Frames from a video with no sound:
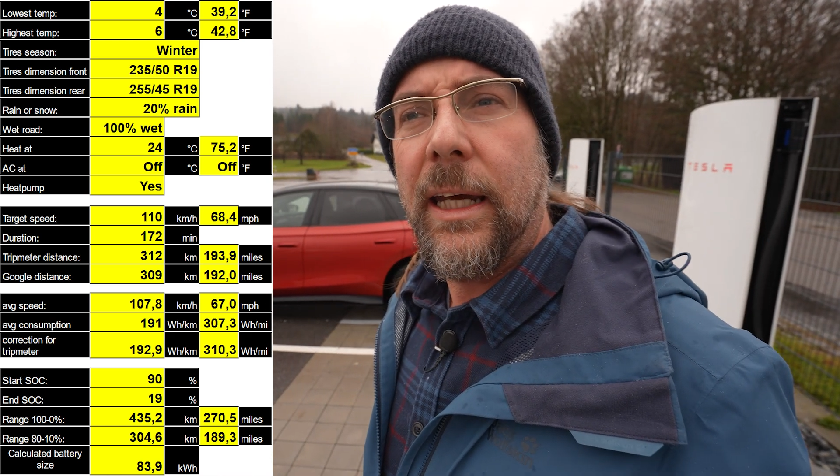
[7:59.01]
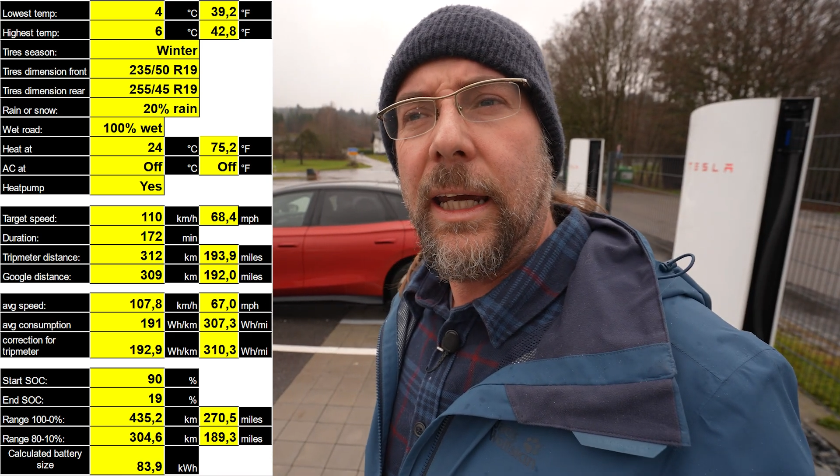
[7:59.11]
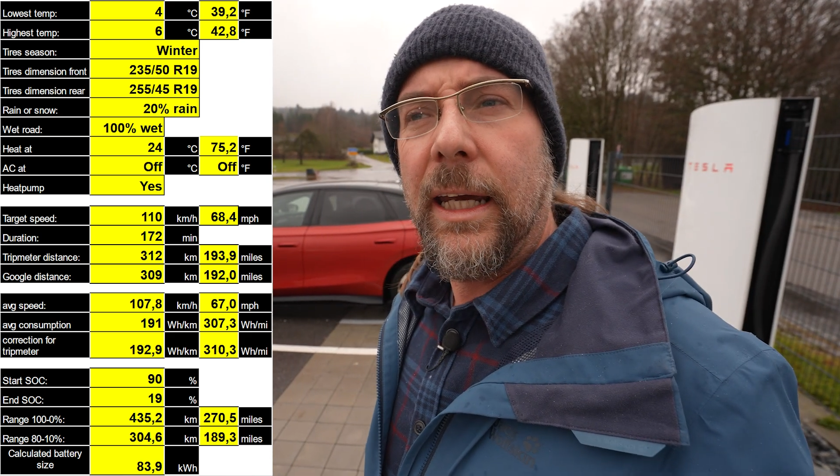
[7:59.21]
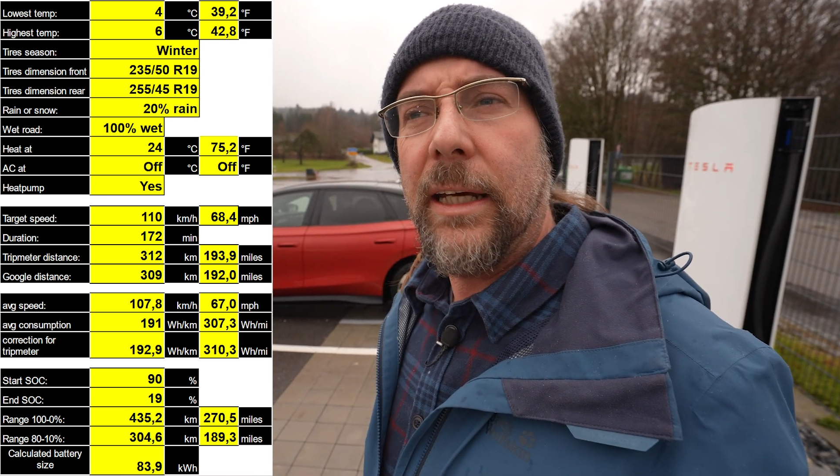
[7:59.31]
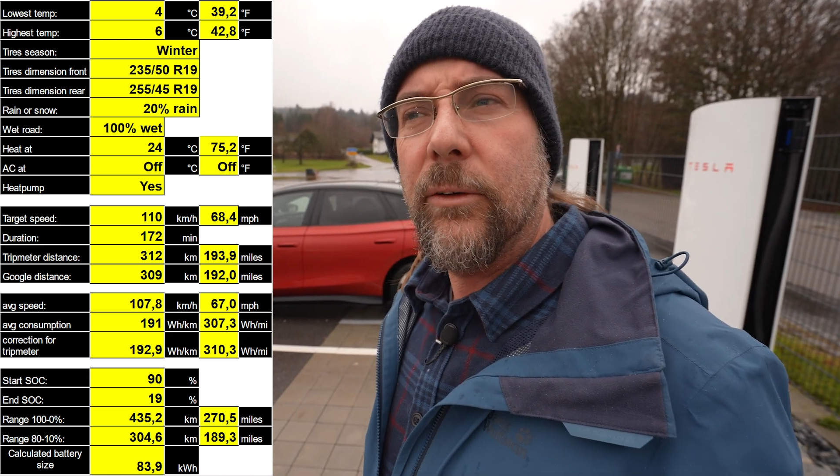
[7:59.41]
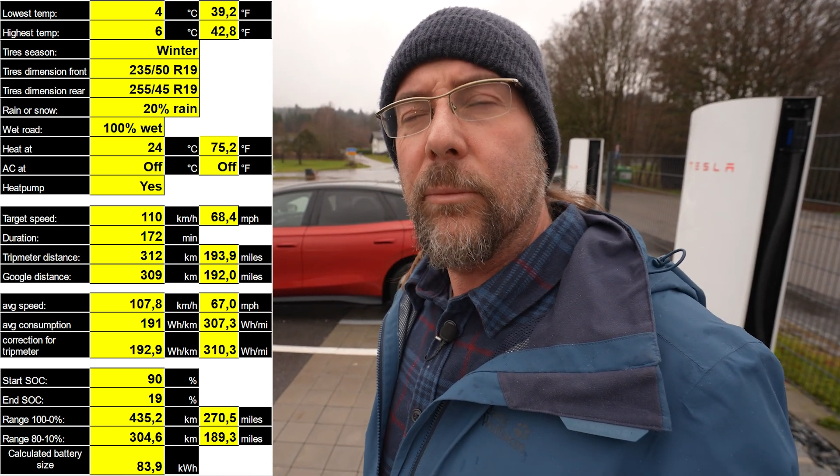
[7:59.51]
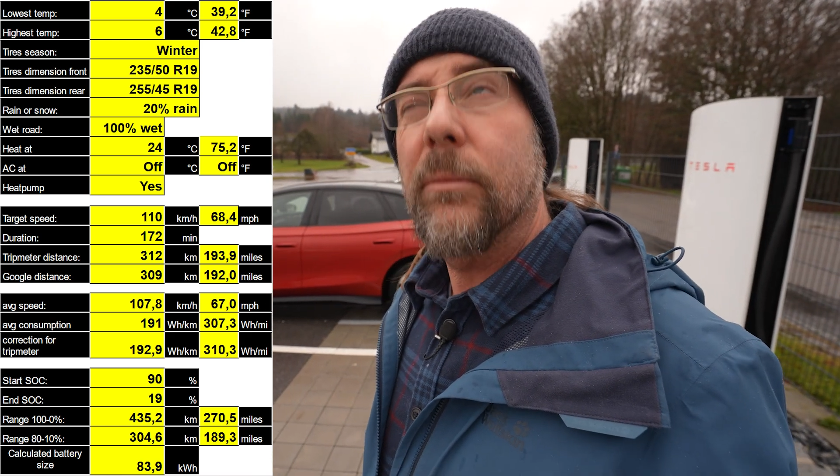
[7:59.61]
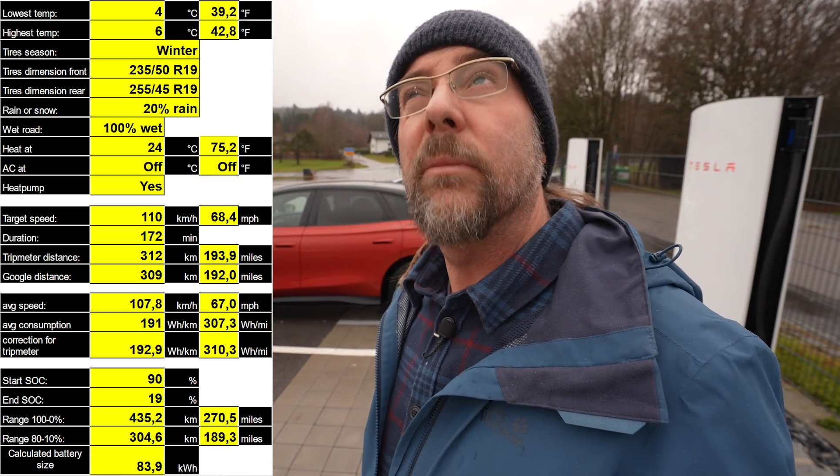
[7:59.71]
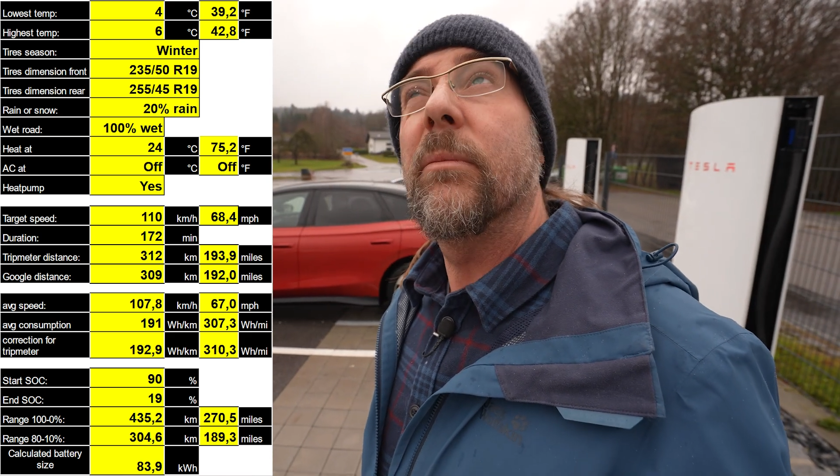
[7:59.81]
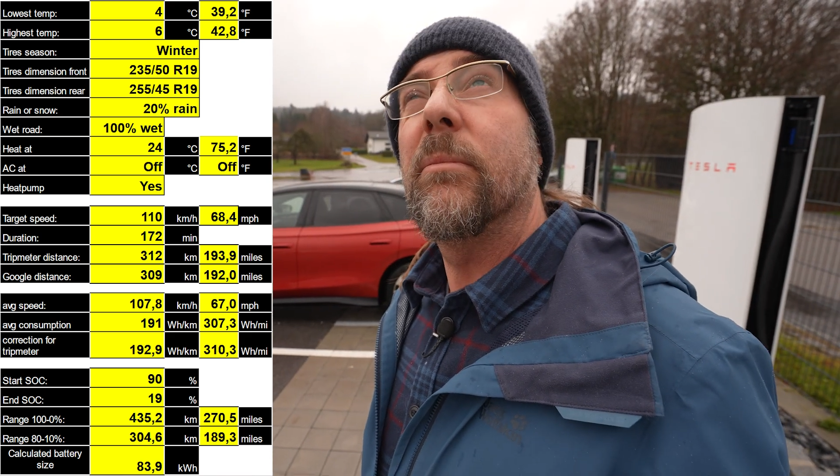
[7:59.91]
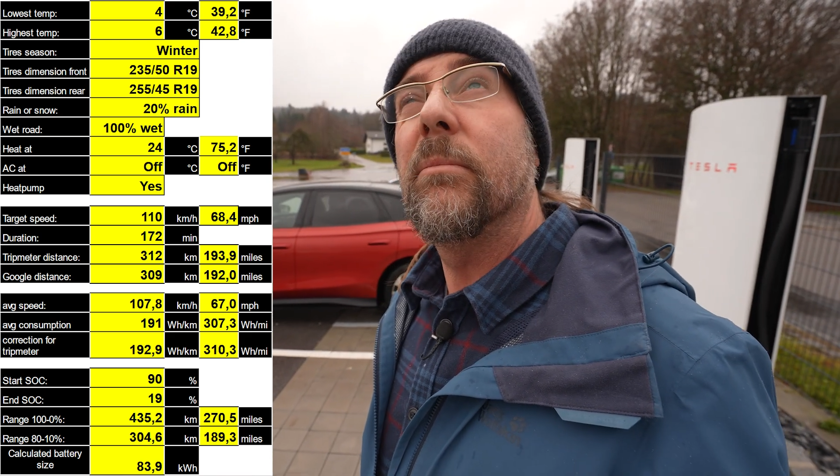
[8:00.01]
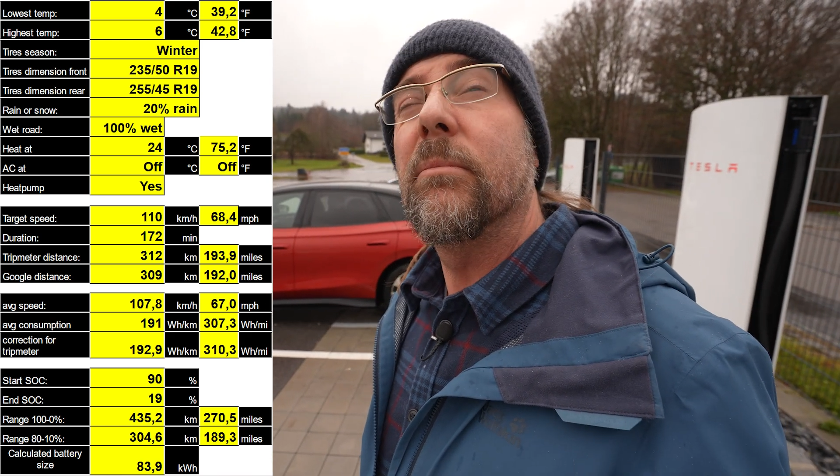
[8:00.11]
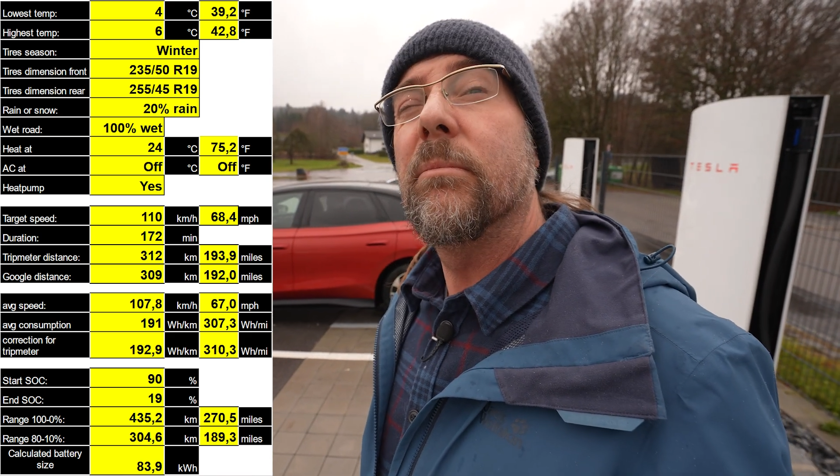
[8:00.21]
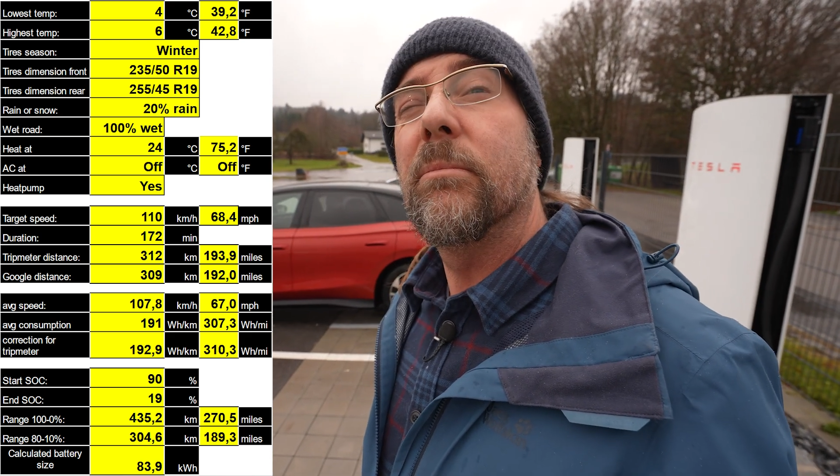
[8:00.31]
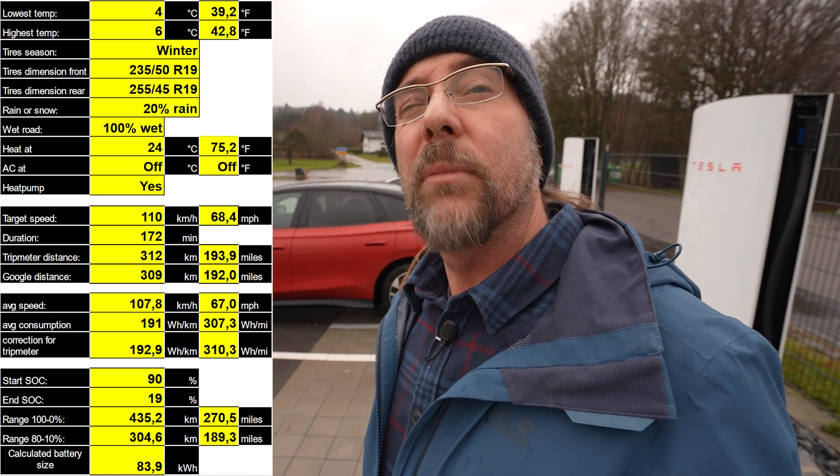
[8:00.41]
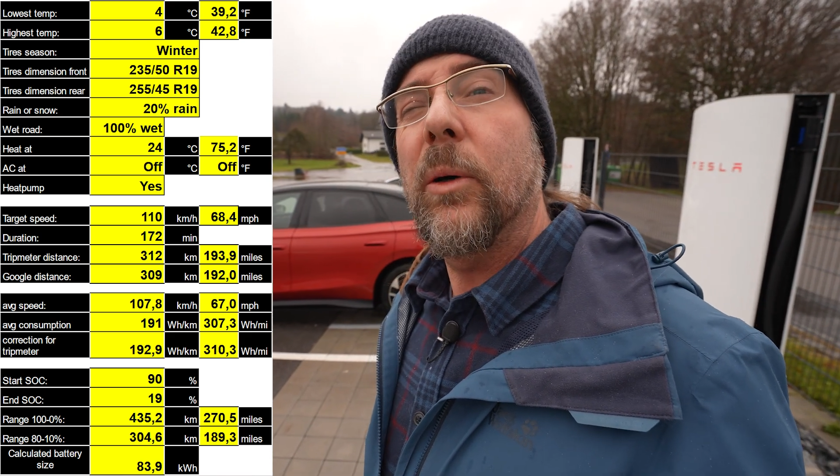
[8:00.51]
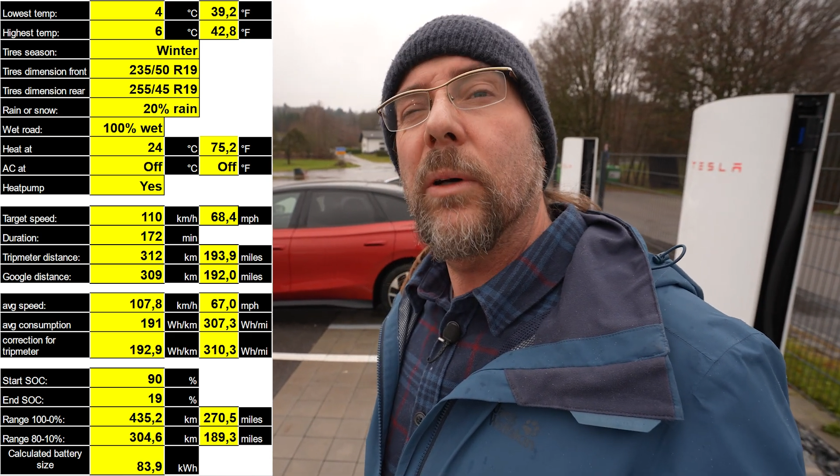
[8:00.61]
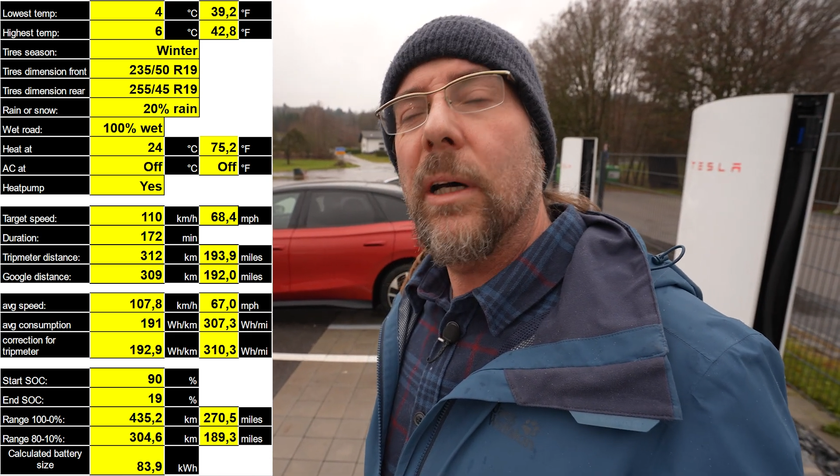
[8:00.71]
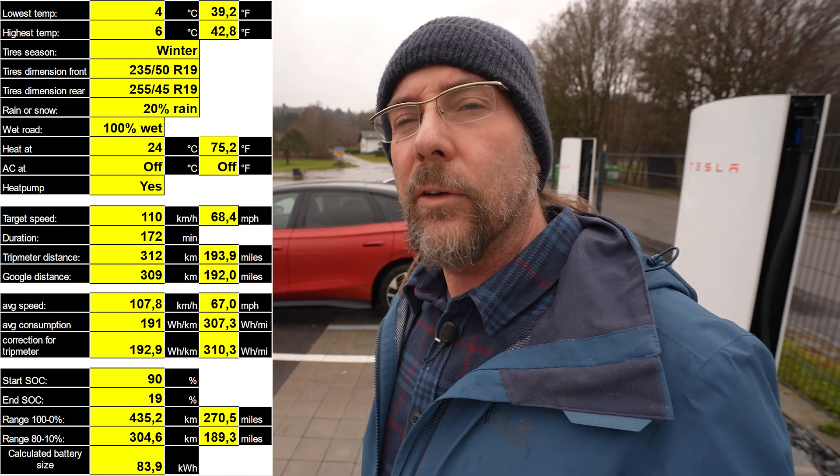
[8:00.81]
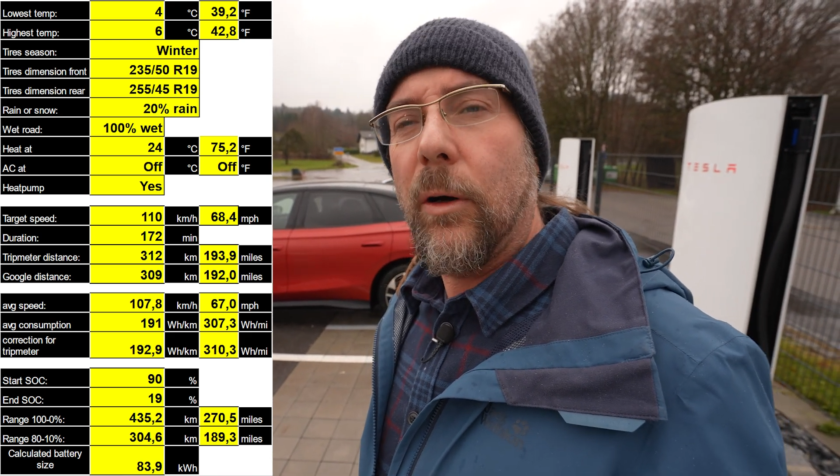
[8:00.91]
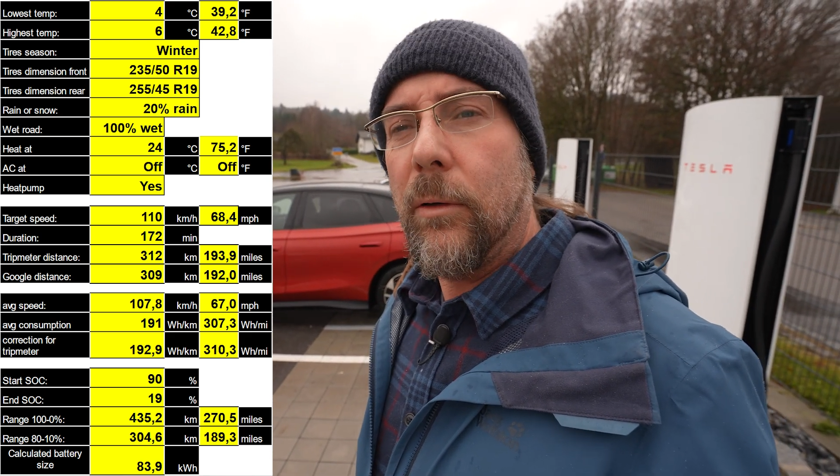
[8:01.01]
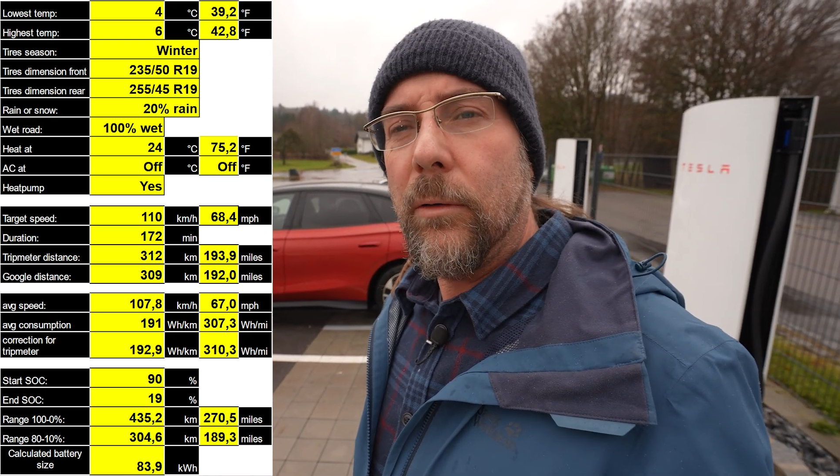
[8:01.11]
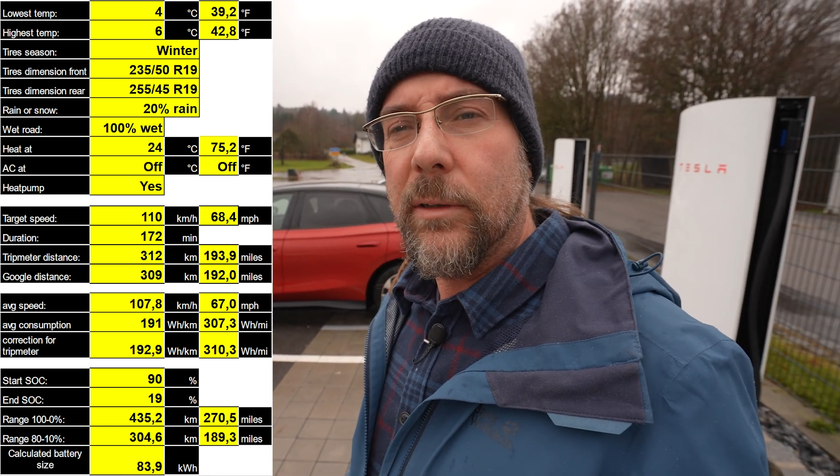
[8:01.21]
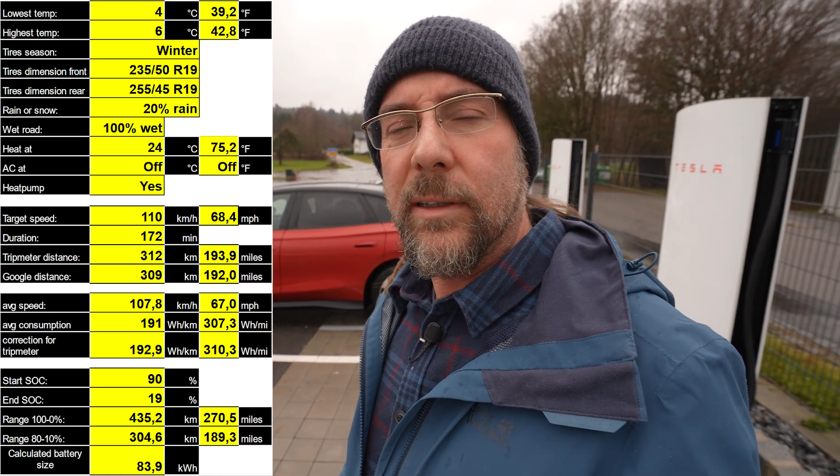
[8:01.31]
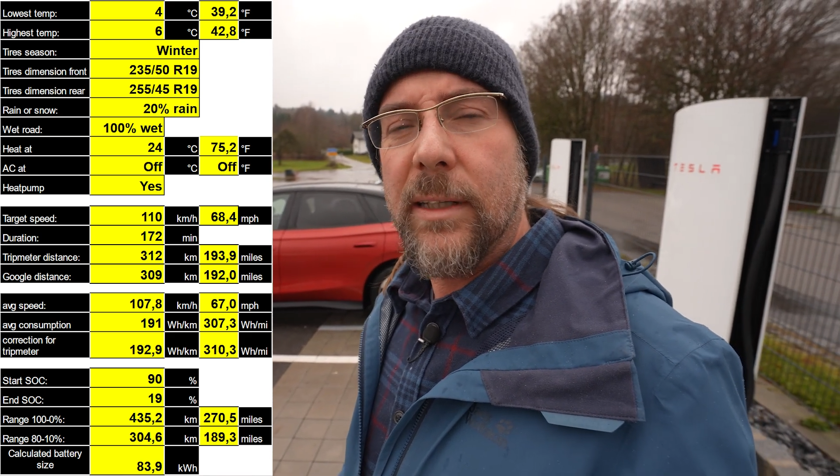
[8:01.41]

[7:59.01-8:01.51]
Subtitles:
and all the